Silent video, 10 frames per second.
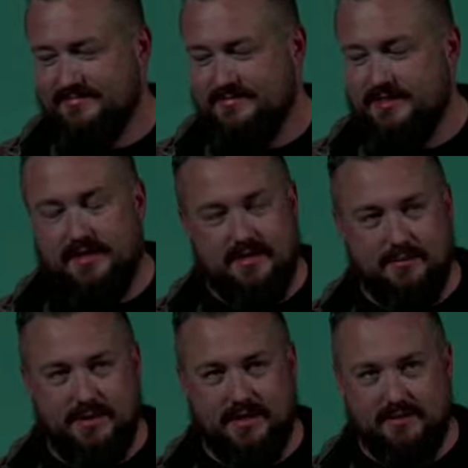It's not
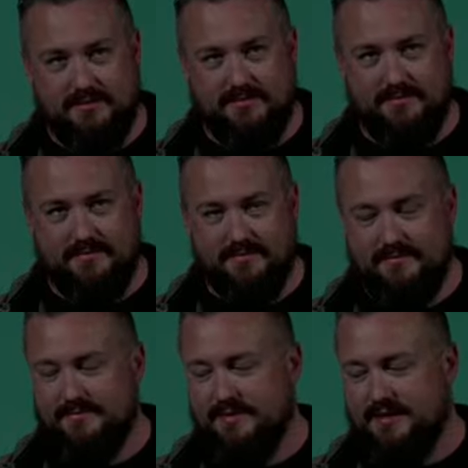that big,
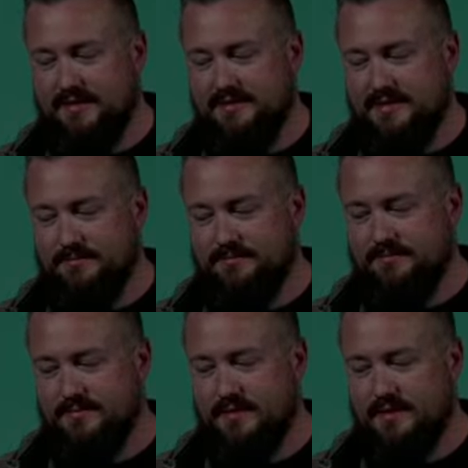not that deep,
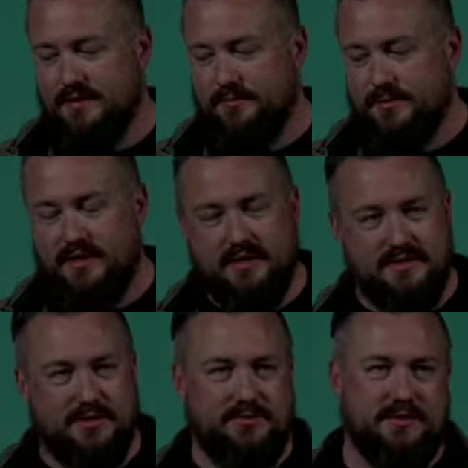but it is
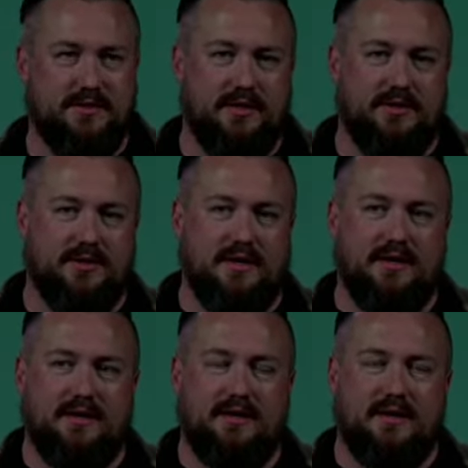though. So here.
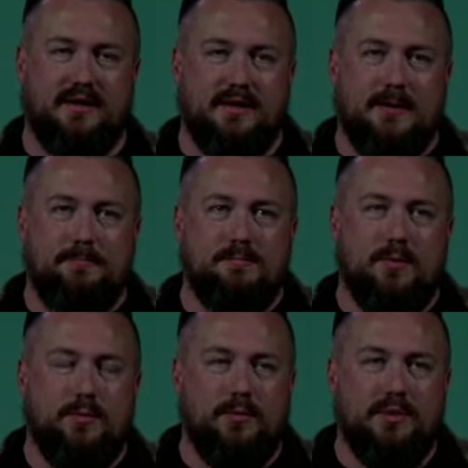Uh,
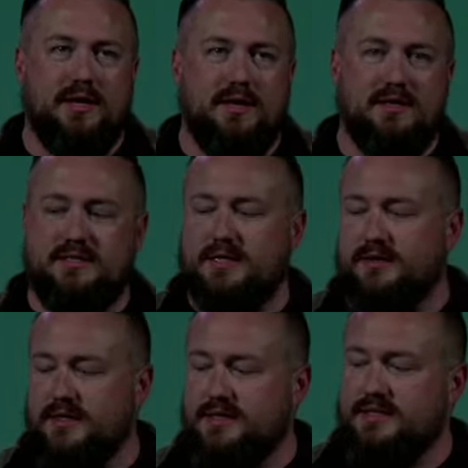we're beginning this
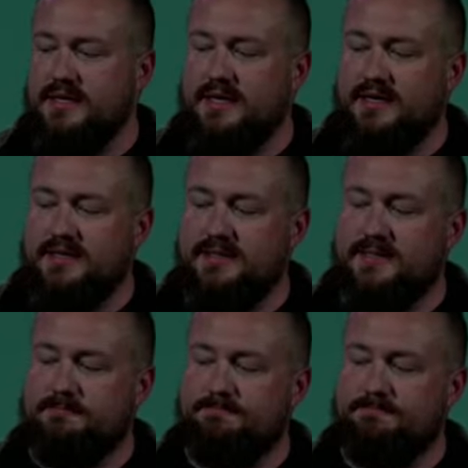series, and